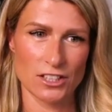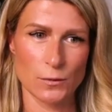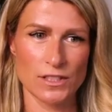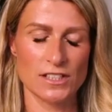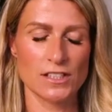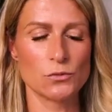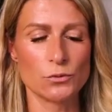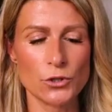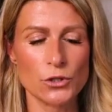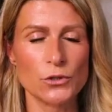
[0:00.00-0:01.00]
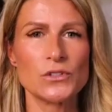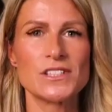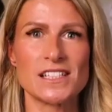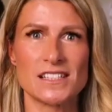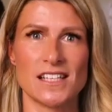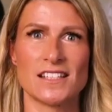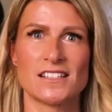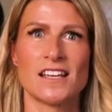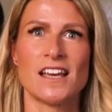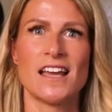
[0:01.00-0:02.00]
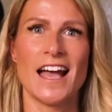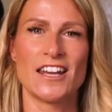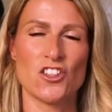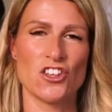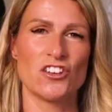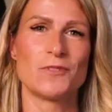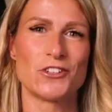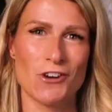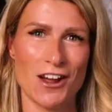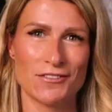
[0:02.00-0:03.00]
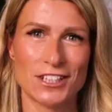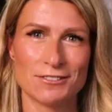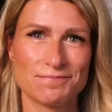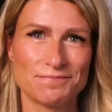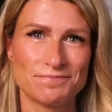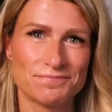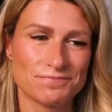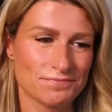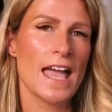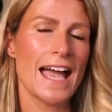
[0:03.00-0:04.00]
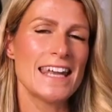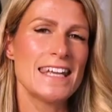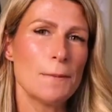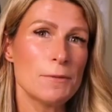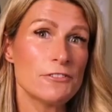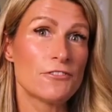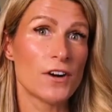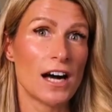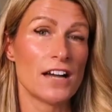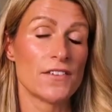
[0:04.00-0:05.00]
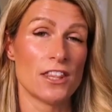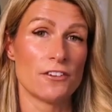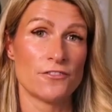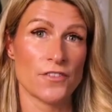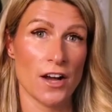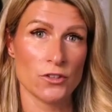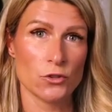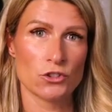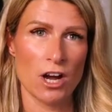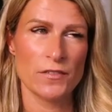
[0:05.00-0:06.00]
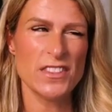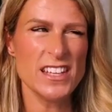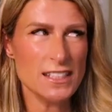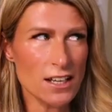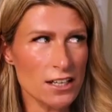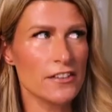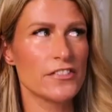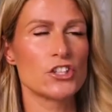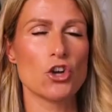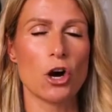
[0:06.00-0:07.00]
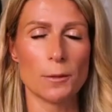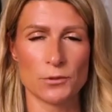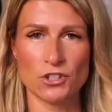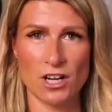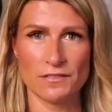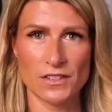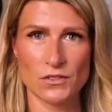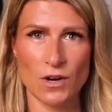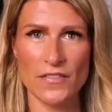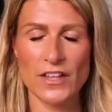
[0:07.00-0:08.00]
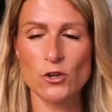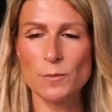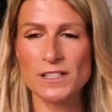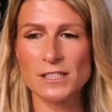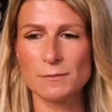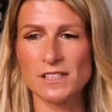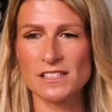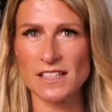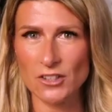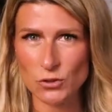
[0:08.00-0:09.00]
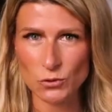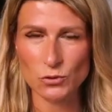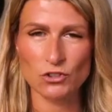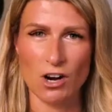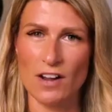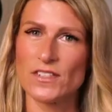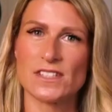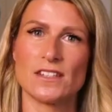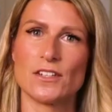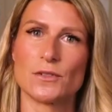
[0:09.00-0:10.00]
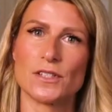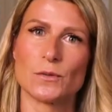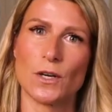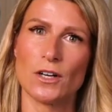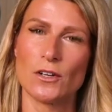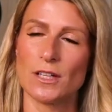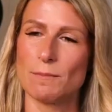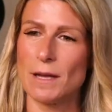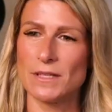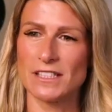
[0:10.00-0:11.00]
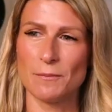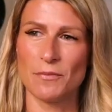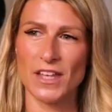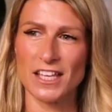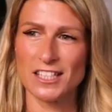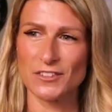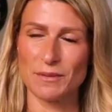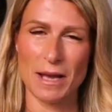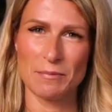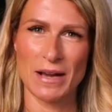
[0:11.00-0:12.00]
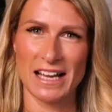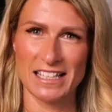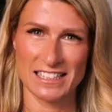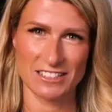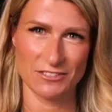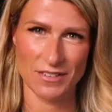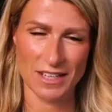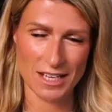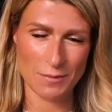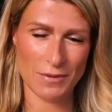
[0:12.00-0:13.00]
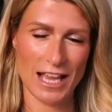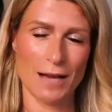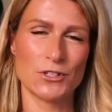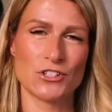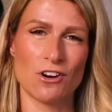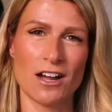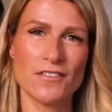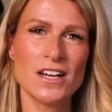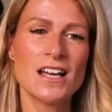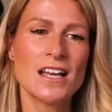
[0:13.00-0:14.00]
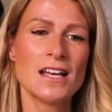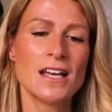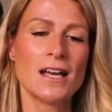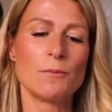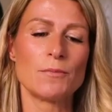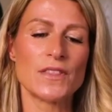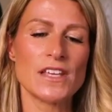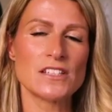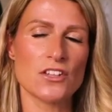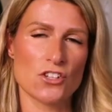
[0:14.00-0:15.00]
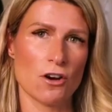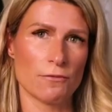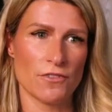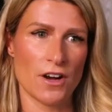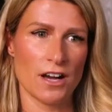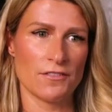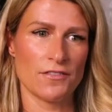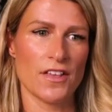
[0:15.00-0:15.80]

So it's this real success and achievement driver. And number 5, and the final driver, and these are kind of the top drivers, right? There could be some subtle drivers in there as well, and maybe some things from our past that have become a driver. But these are the top 5.